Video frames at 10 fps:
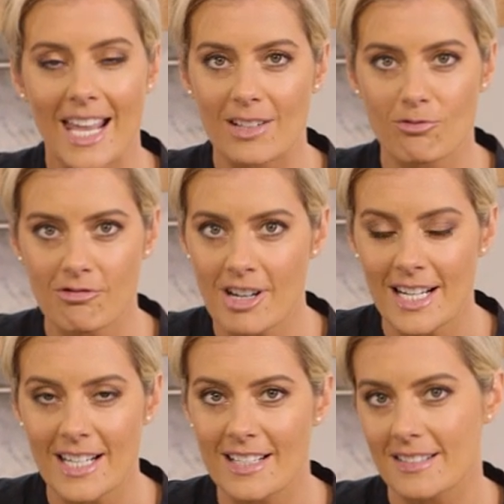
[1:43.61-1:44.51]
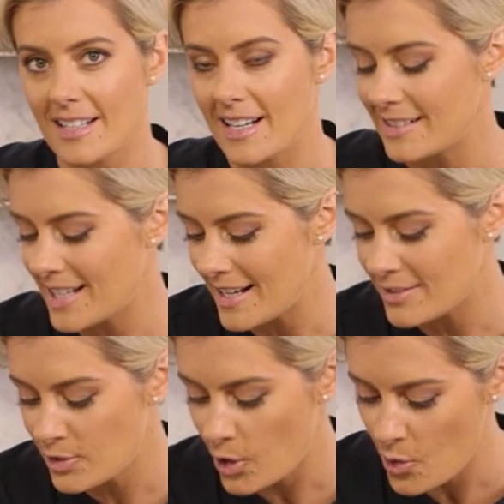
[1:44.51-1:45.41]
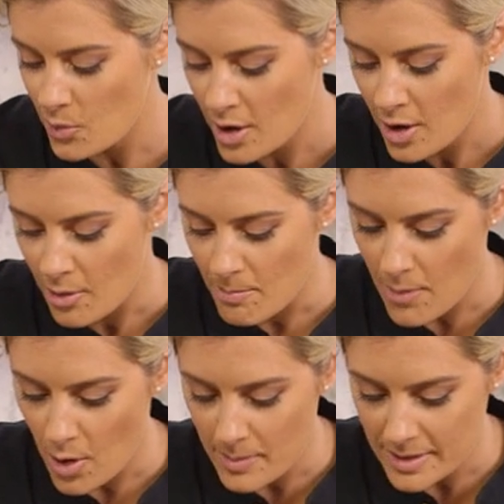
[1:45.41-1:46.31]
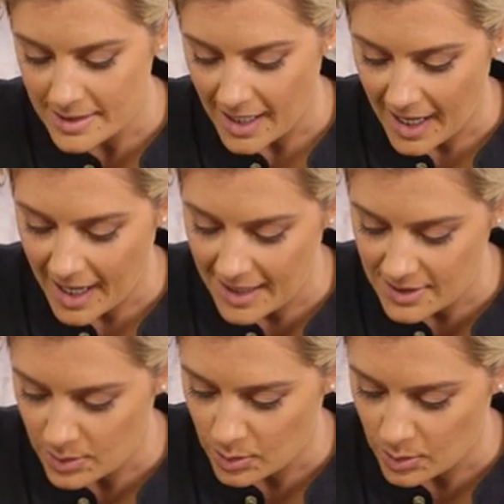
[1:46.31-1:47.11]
It really isn't, and it takes no moment at